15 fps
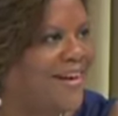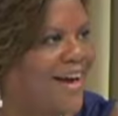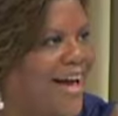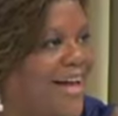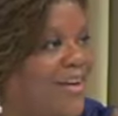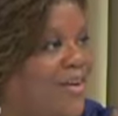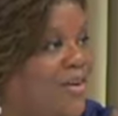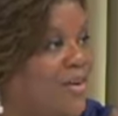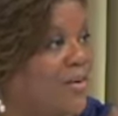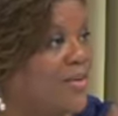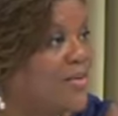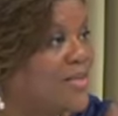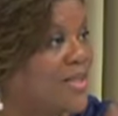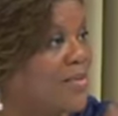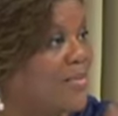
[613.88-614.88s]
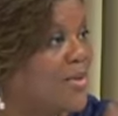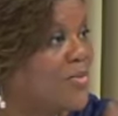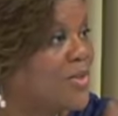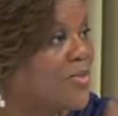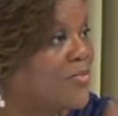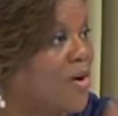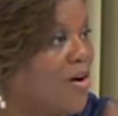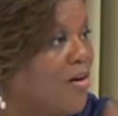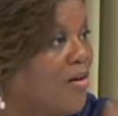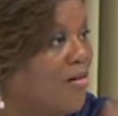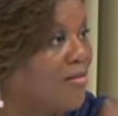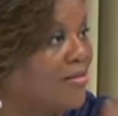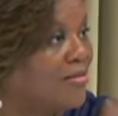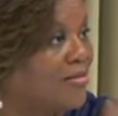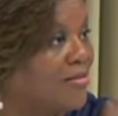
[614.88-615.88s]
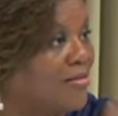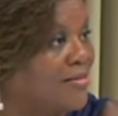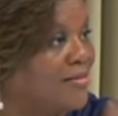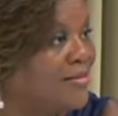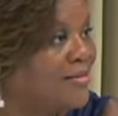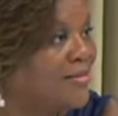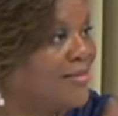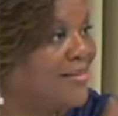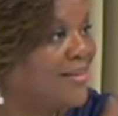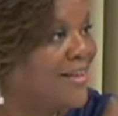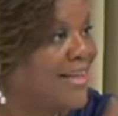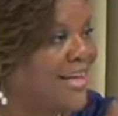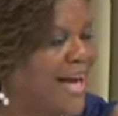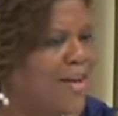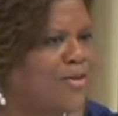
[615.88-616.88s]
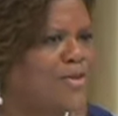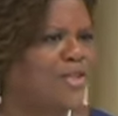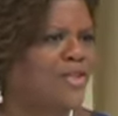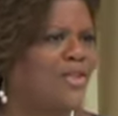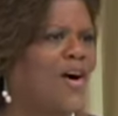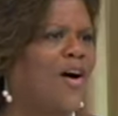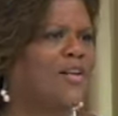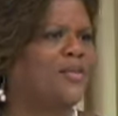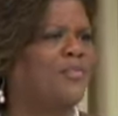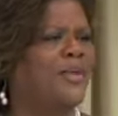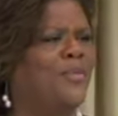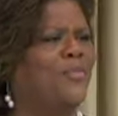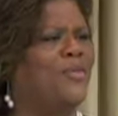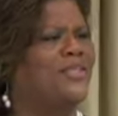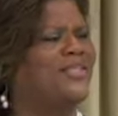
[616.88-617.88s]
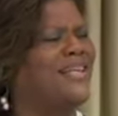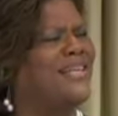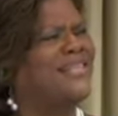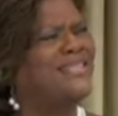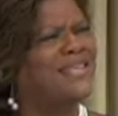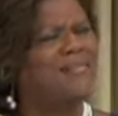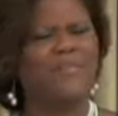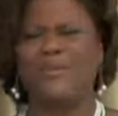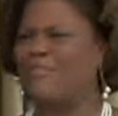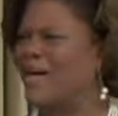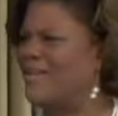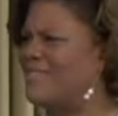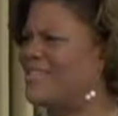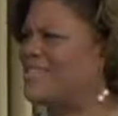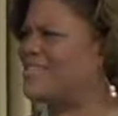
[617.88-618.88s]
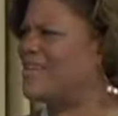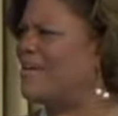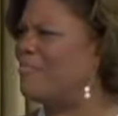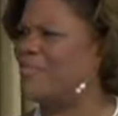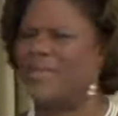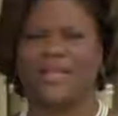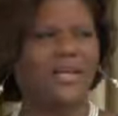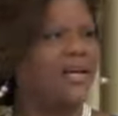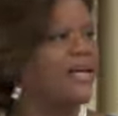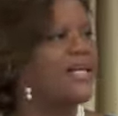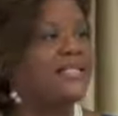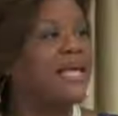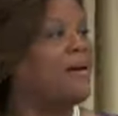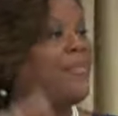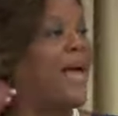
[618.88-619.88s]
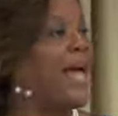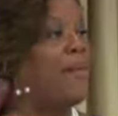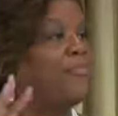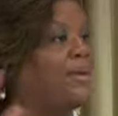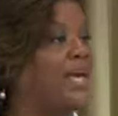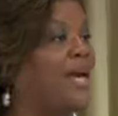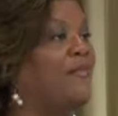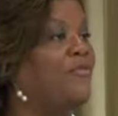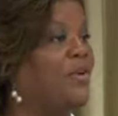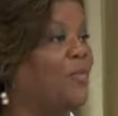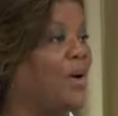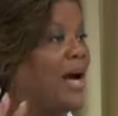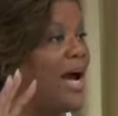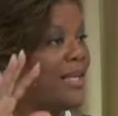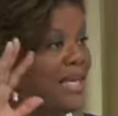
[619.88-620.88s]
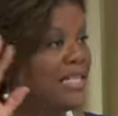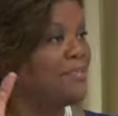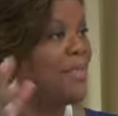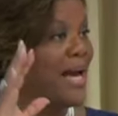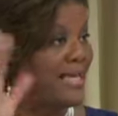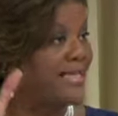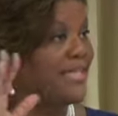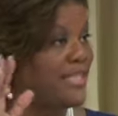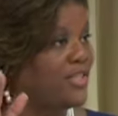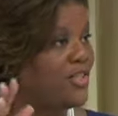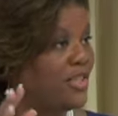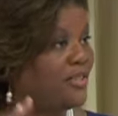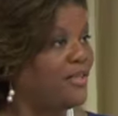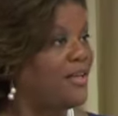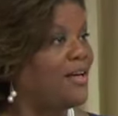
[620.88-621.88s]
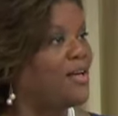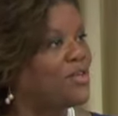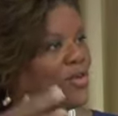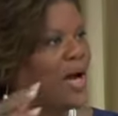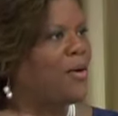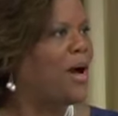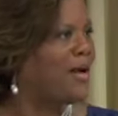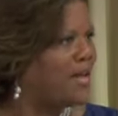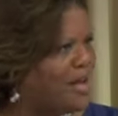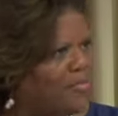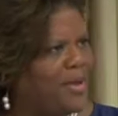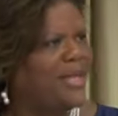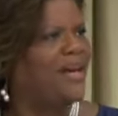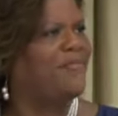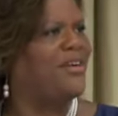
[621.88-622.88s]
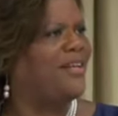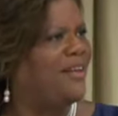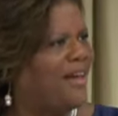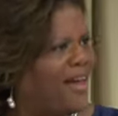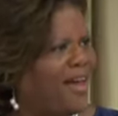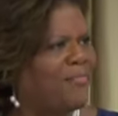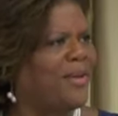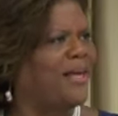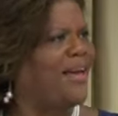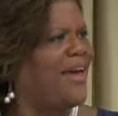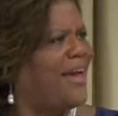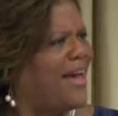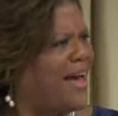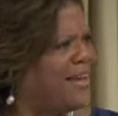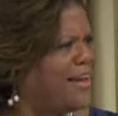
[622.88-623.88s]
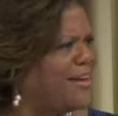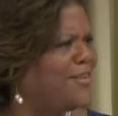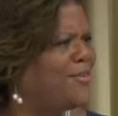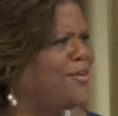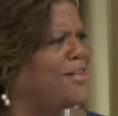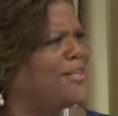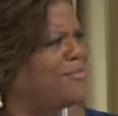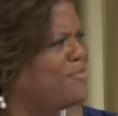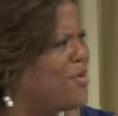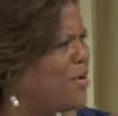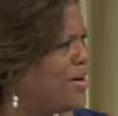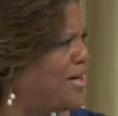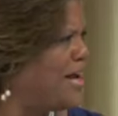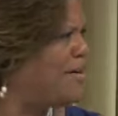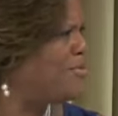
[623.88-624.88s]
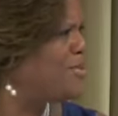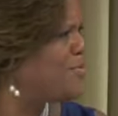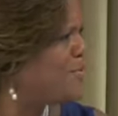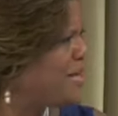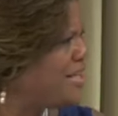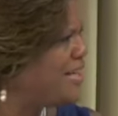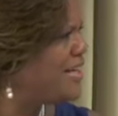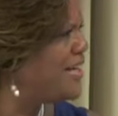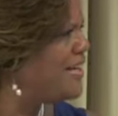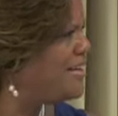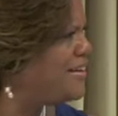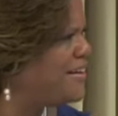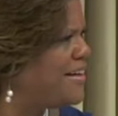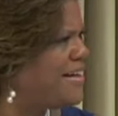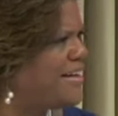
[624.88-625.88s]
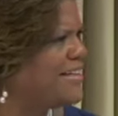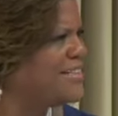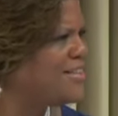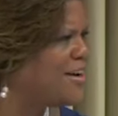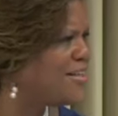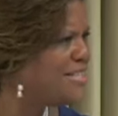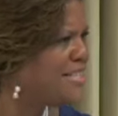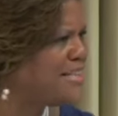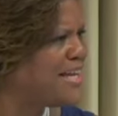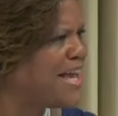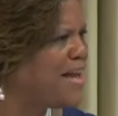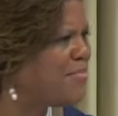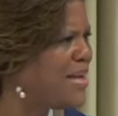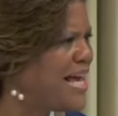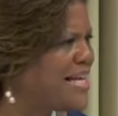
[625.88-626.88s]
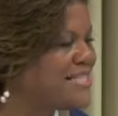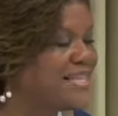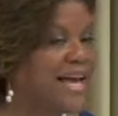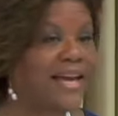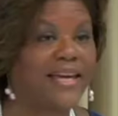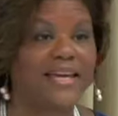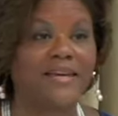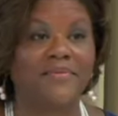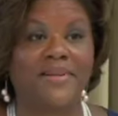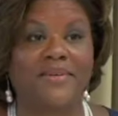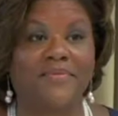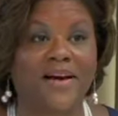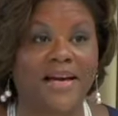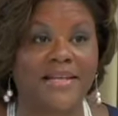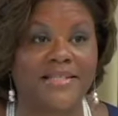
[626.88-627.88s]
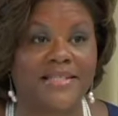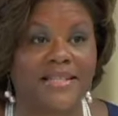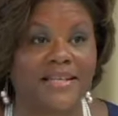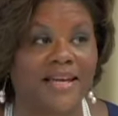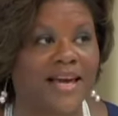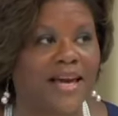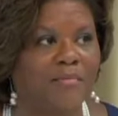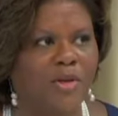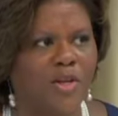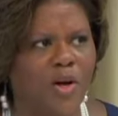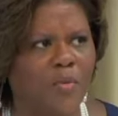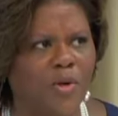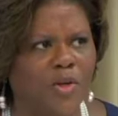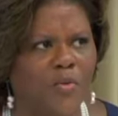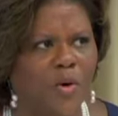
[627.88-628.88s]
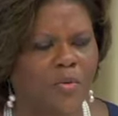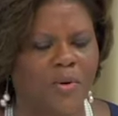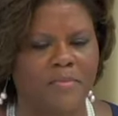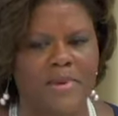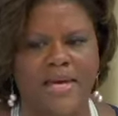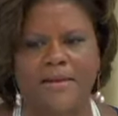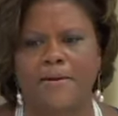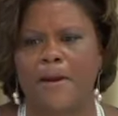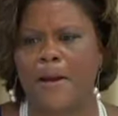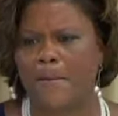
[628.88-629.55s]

I knew something was wrong. And I used to talk to people and say, it's something about this company. Because I'm happy everywhere. That's my intention. So I come in every day. I'm like, hey, how y'all doing? Good morning. How was your weekend? Did y'all see the game last night? Even if I ain't see the game. You know when you work with men.